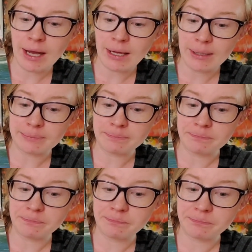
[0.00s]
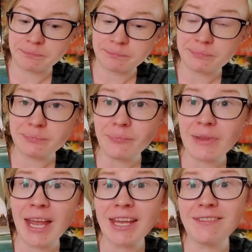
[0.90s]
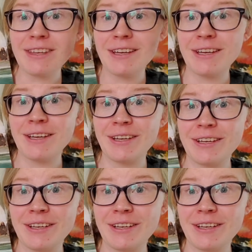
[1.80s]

Um, and the